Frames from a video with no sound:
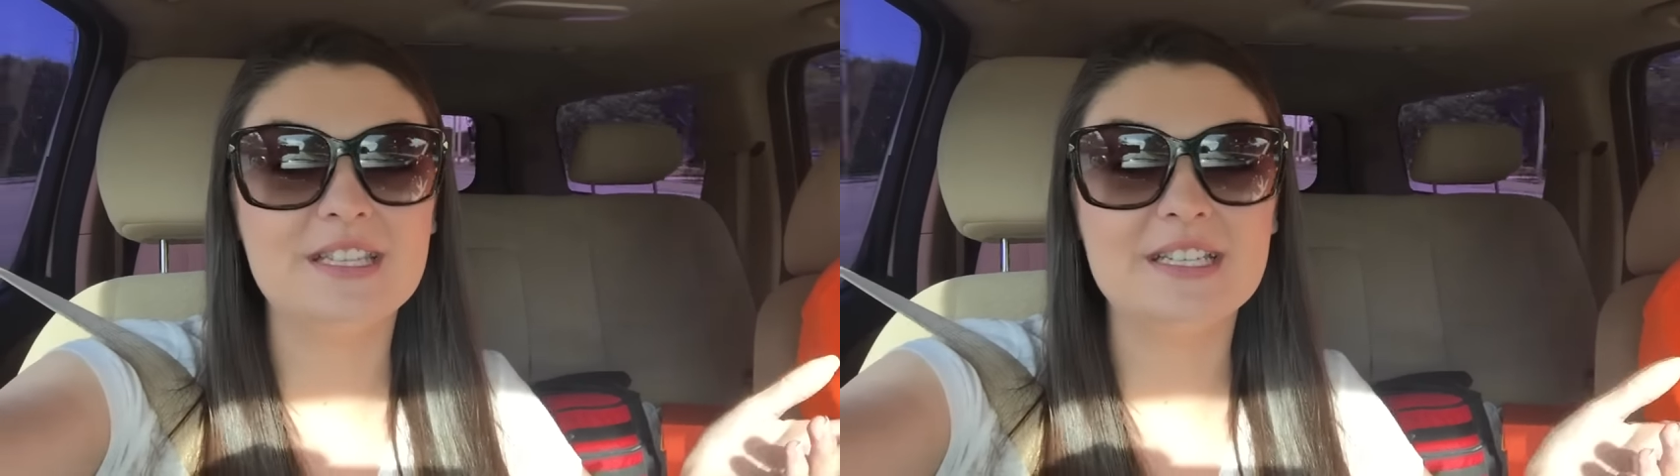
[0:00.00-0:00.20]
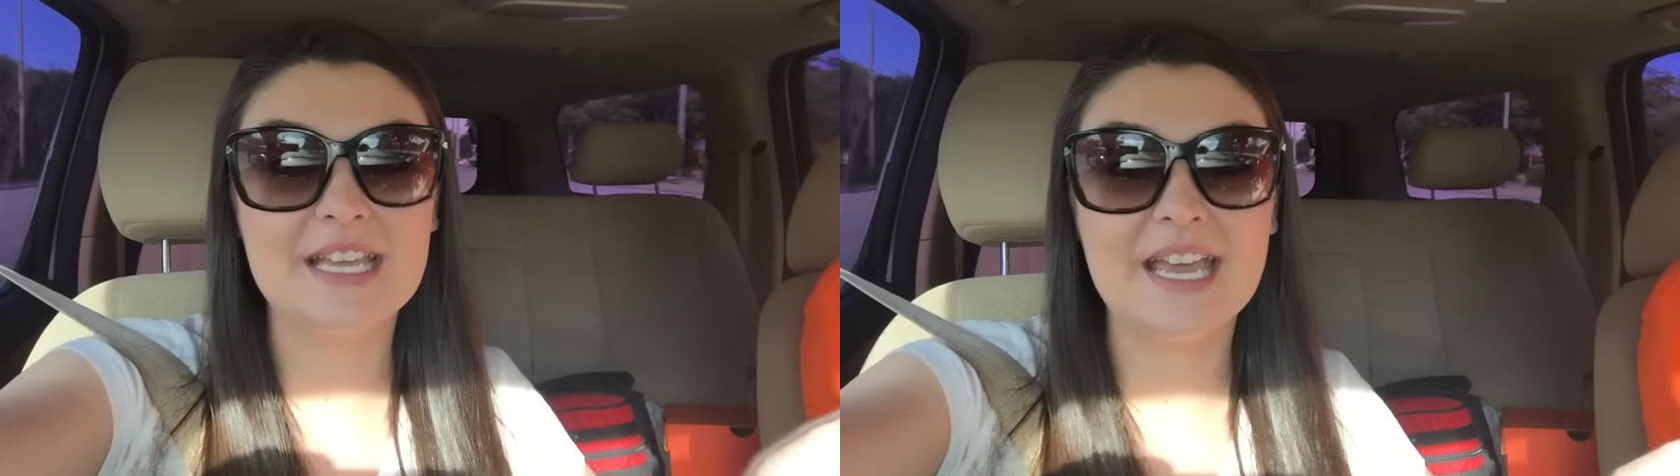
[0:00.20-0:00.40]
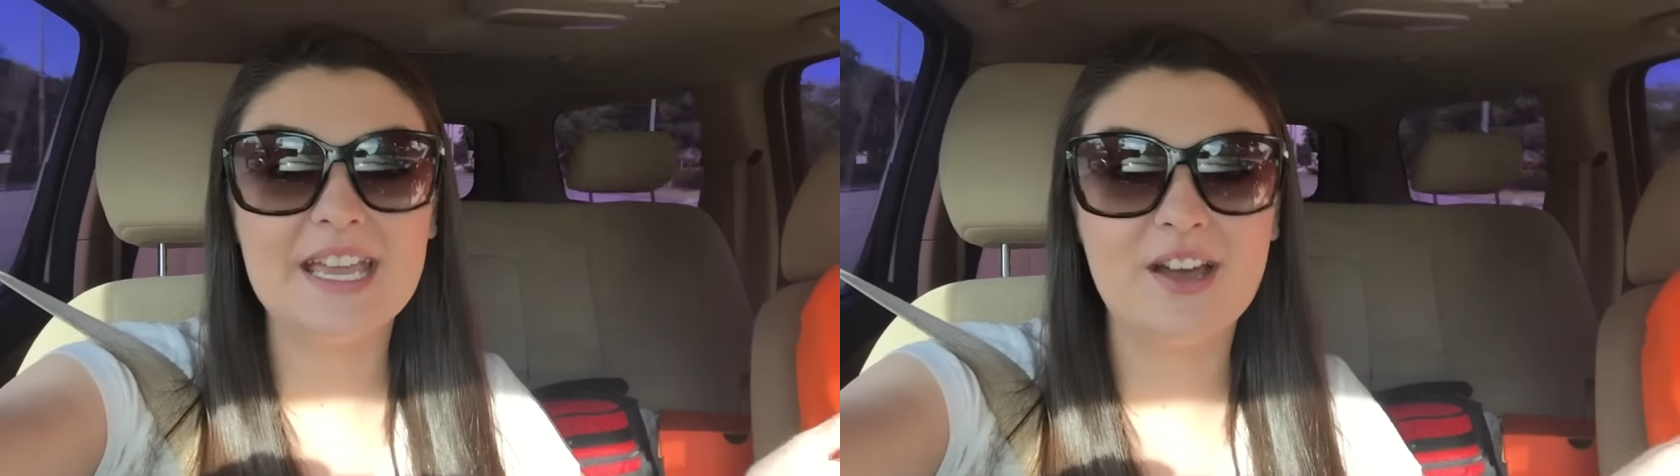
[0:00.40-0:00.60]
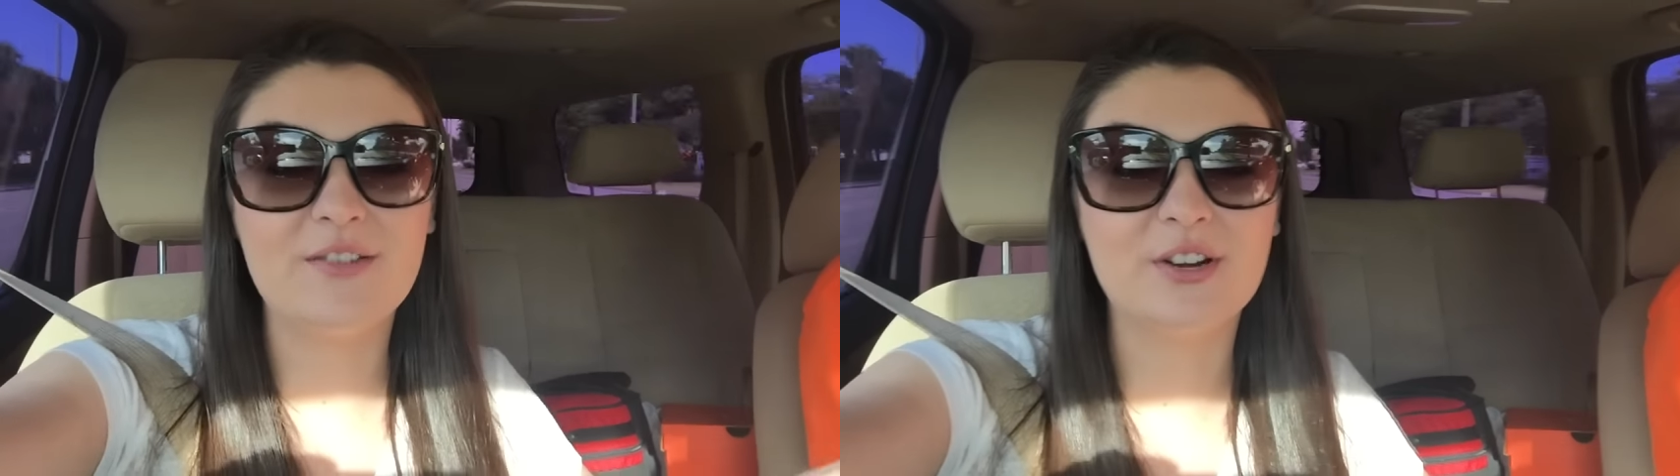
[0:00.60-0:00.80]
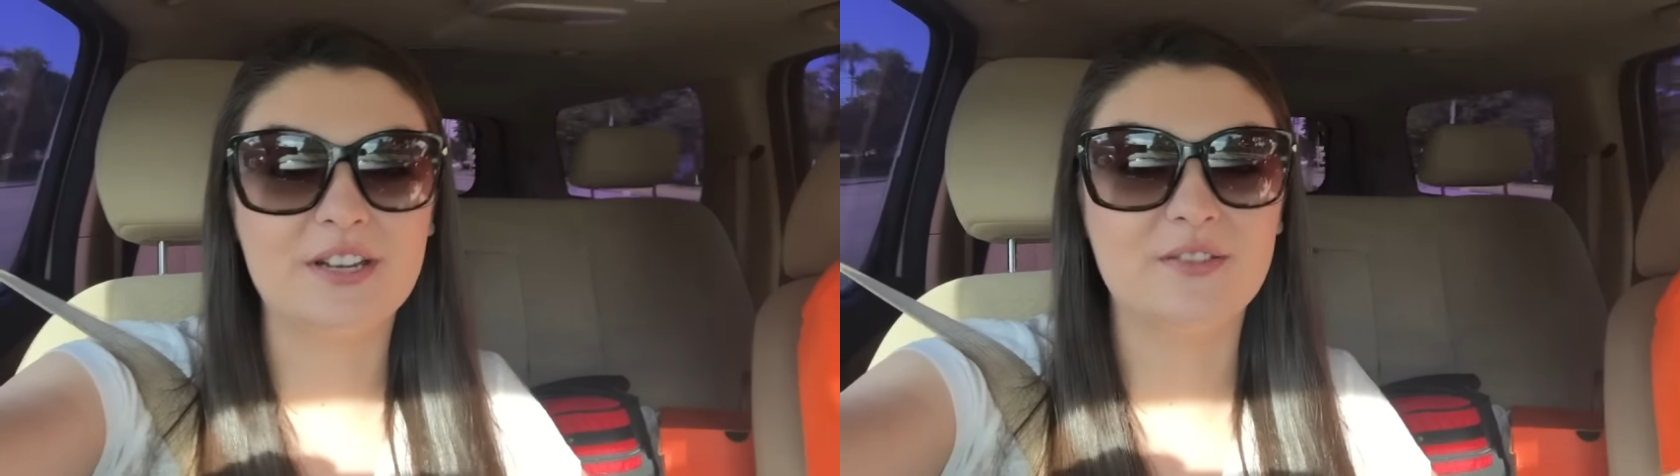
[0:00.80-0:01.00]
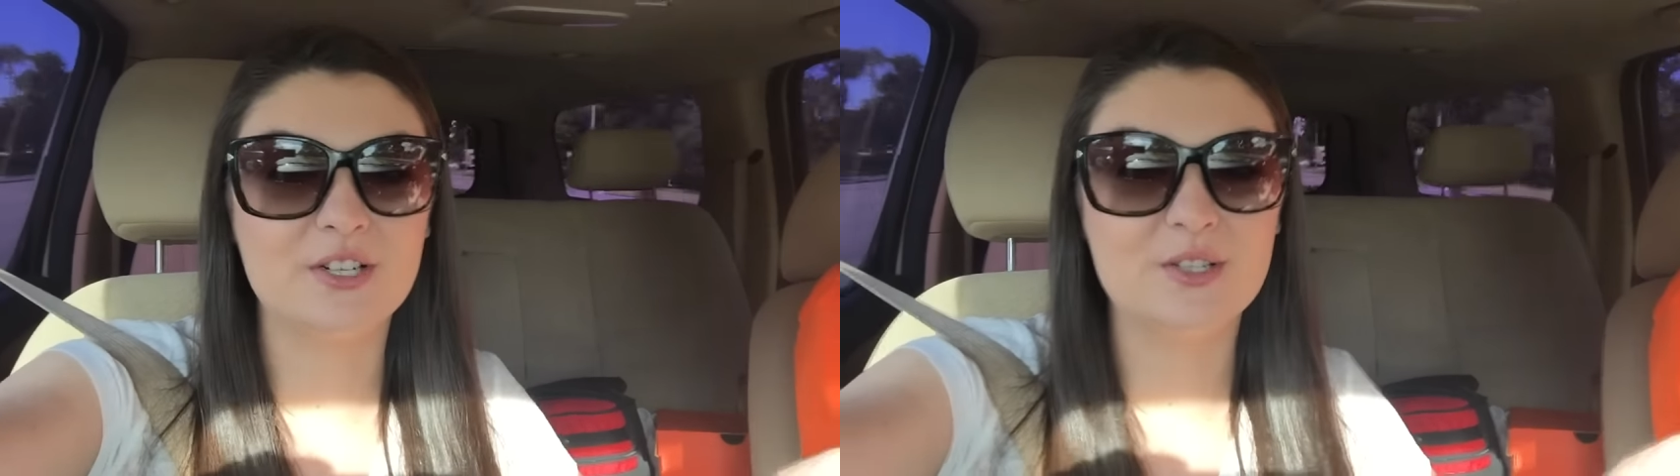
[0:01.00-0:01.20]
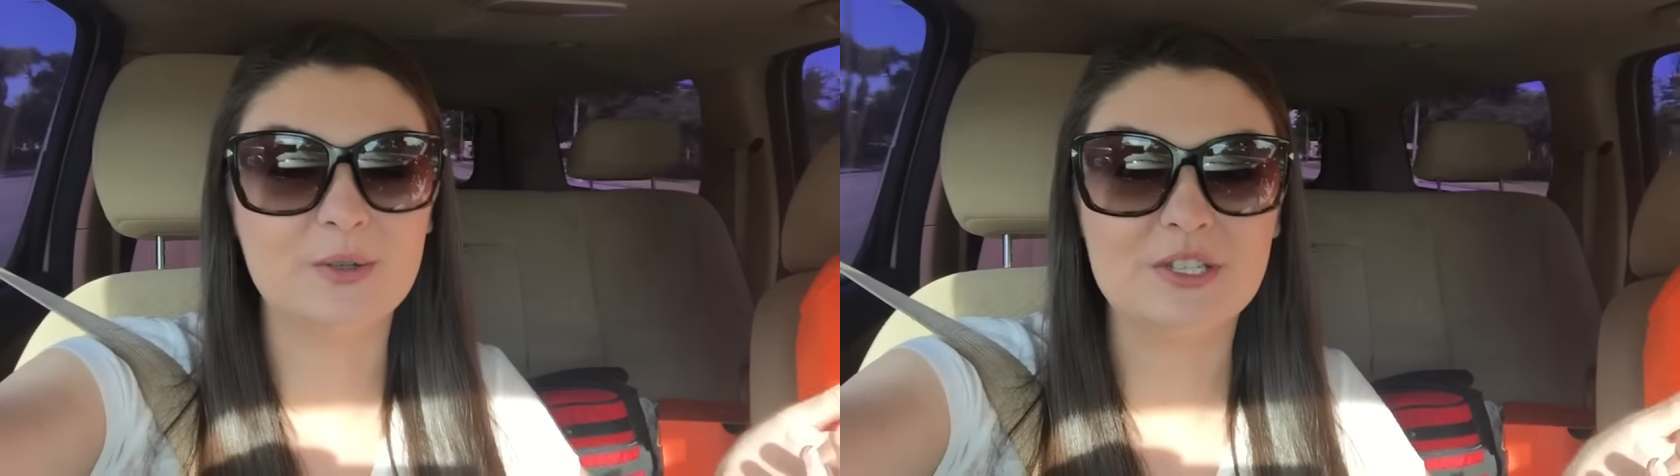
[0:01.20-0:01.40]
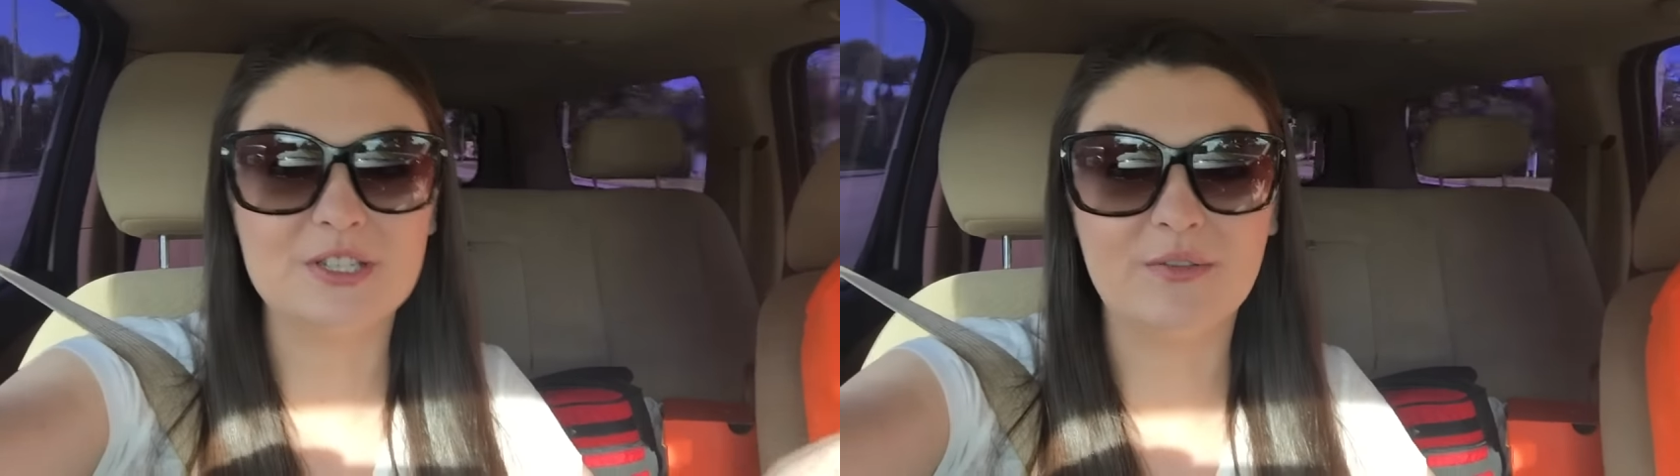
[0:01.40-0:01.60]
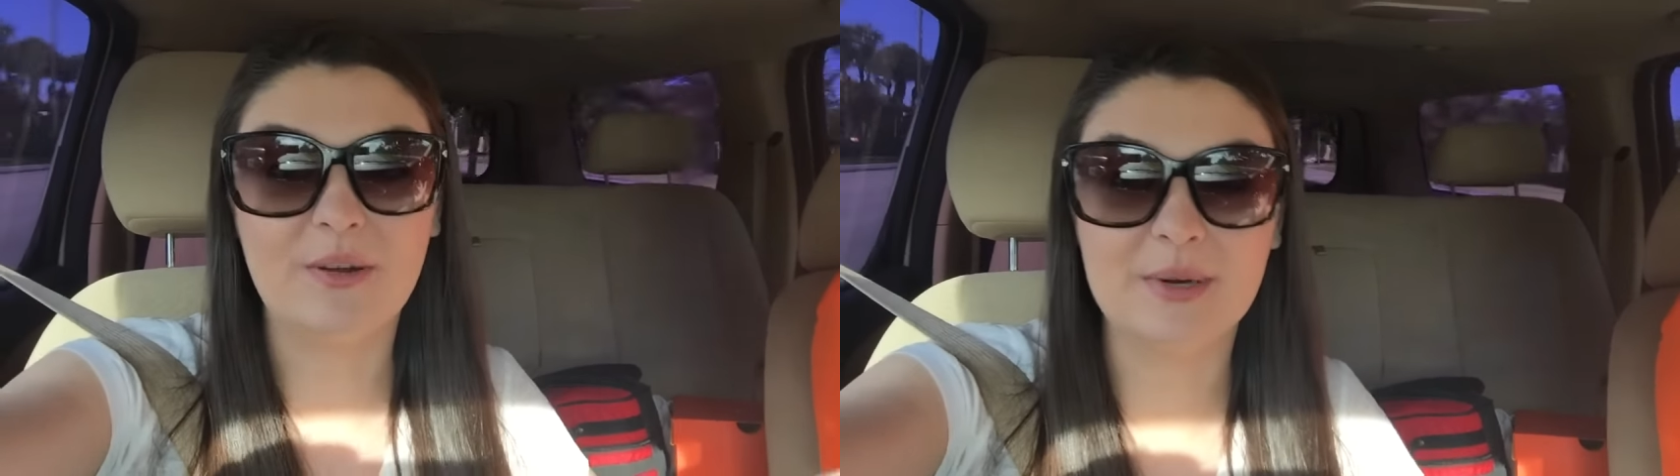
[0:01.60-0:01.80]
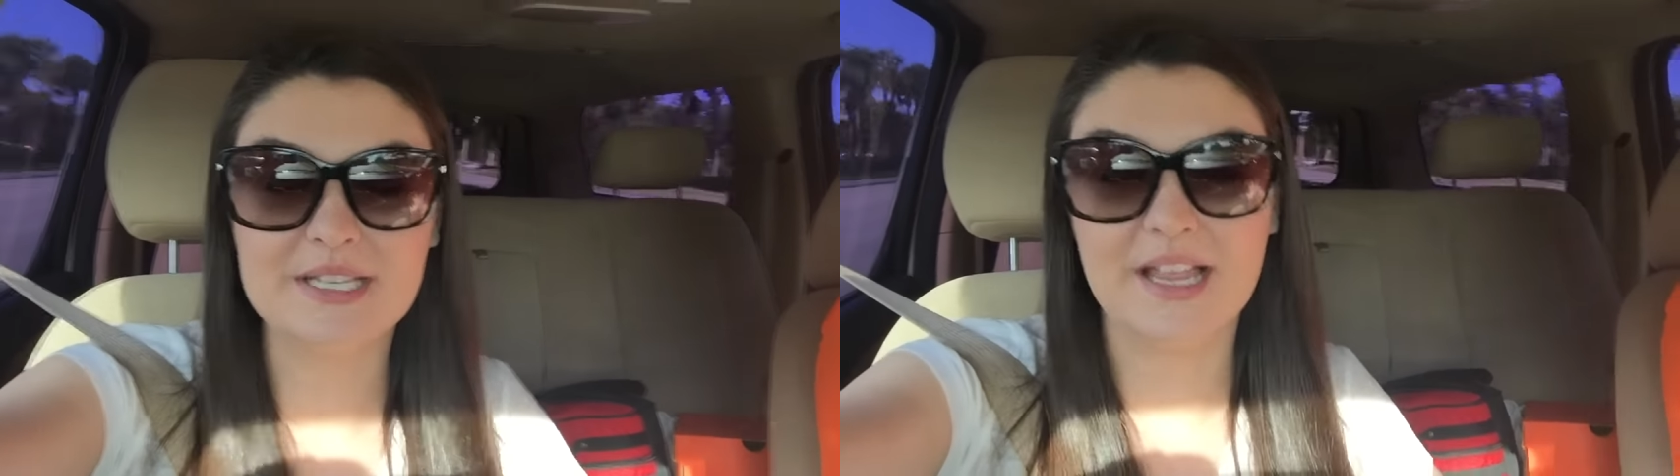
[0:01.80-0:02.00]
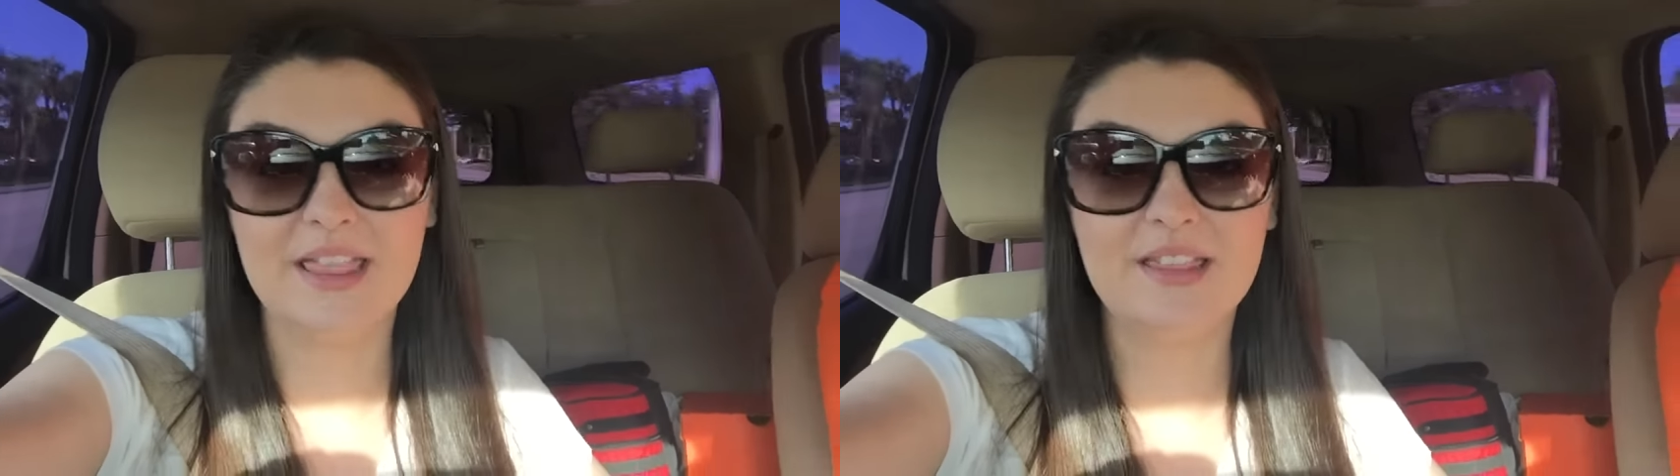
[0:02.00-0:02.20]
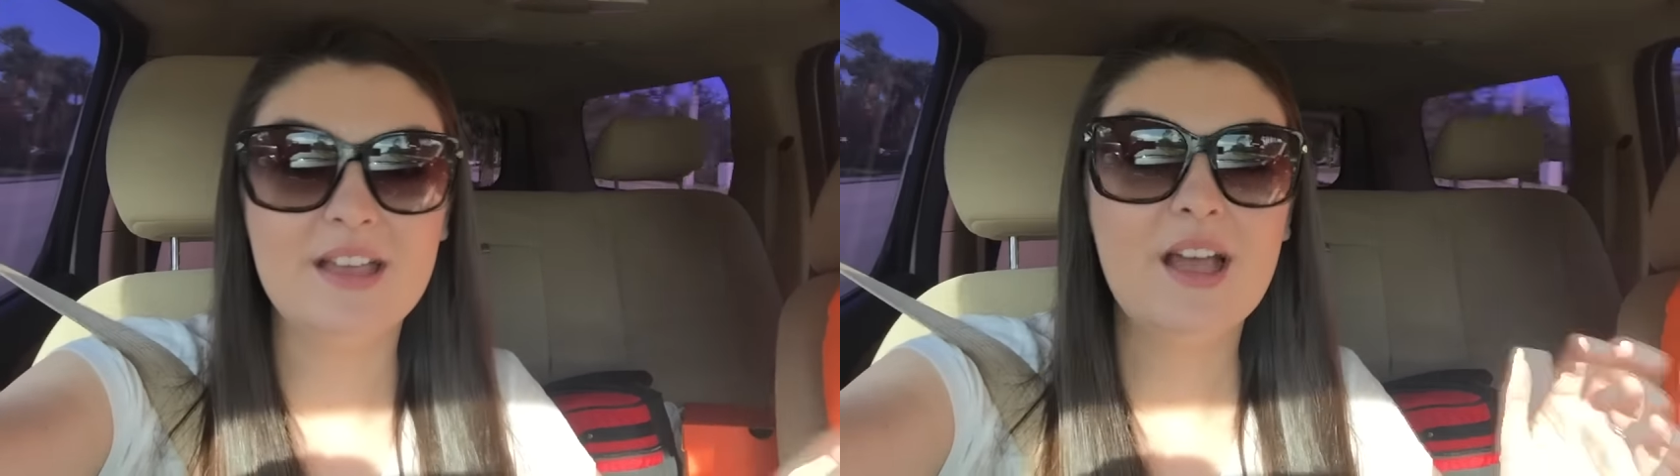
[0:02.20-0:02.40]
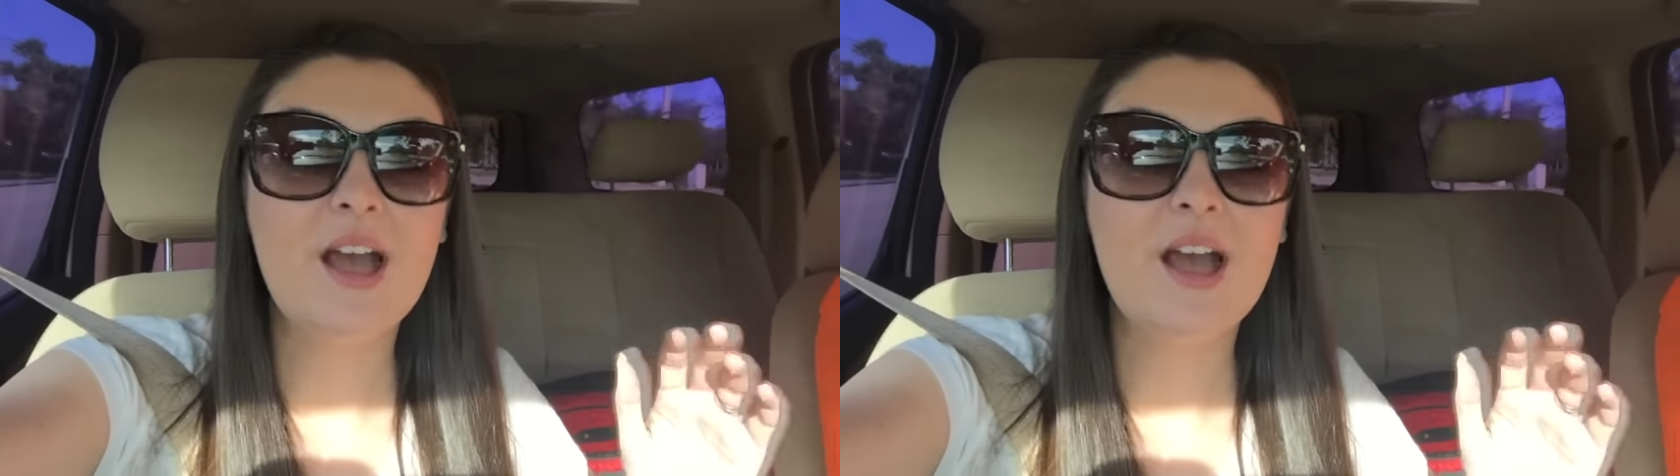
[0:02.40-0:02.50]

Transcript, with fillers: the day of our anniversary, which is November tenth.